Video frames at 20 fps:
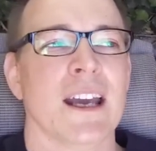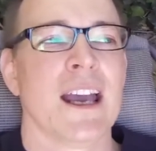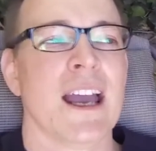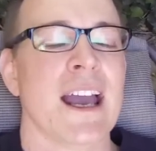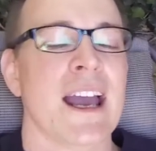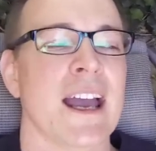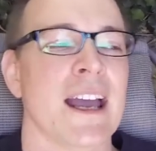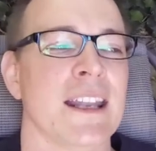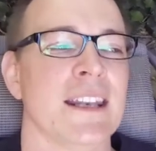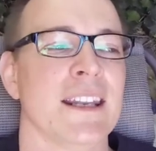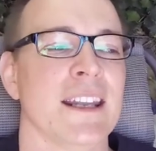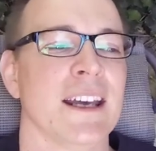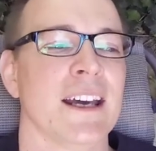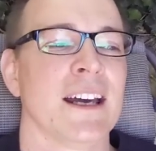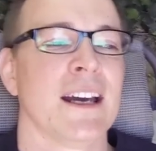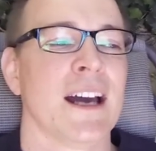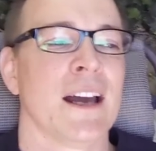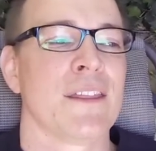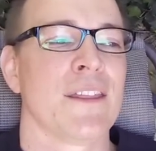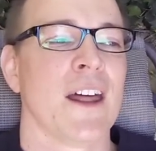and
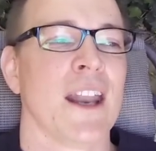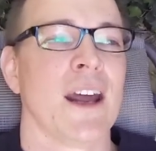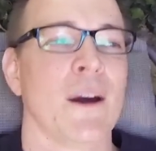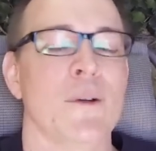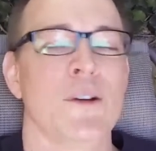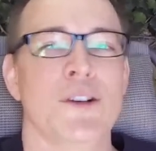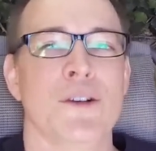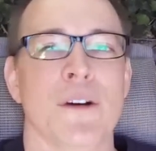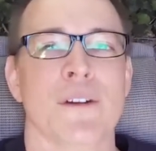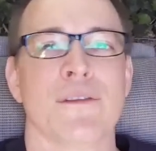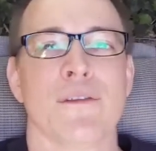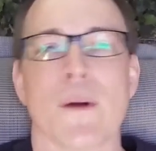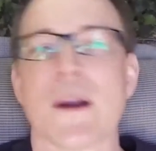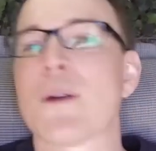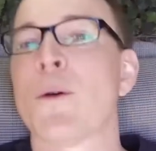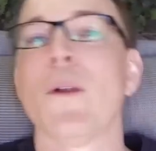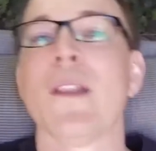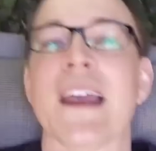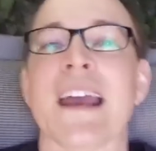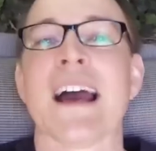I thought I would do a
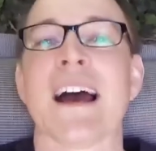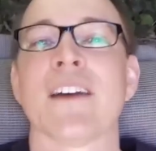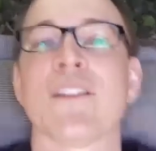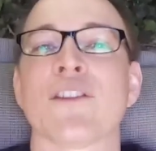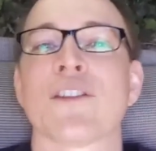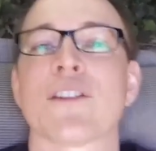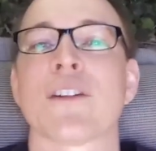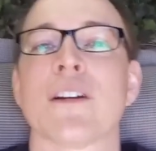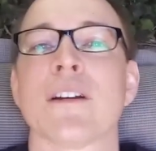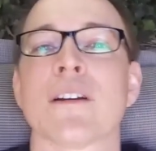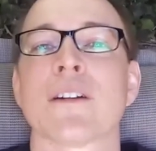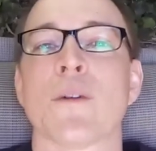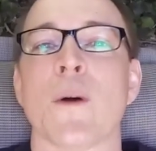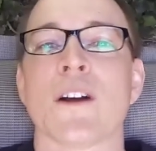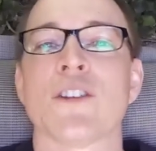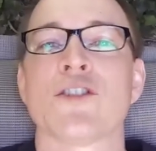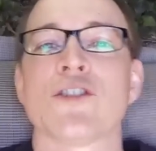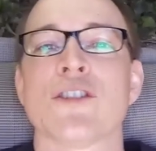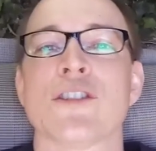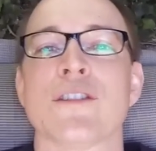frequently asked
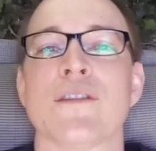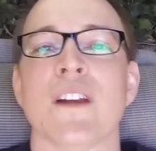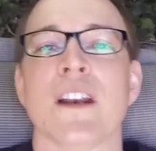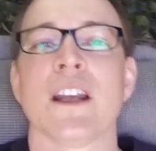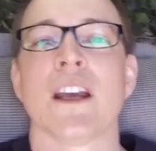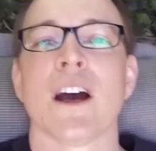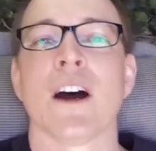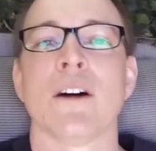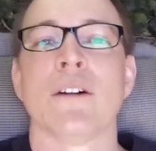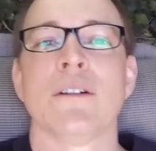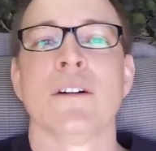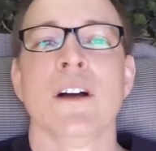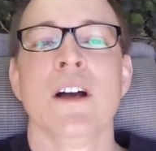questions video.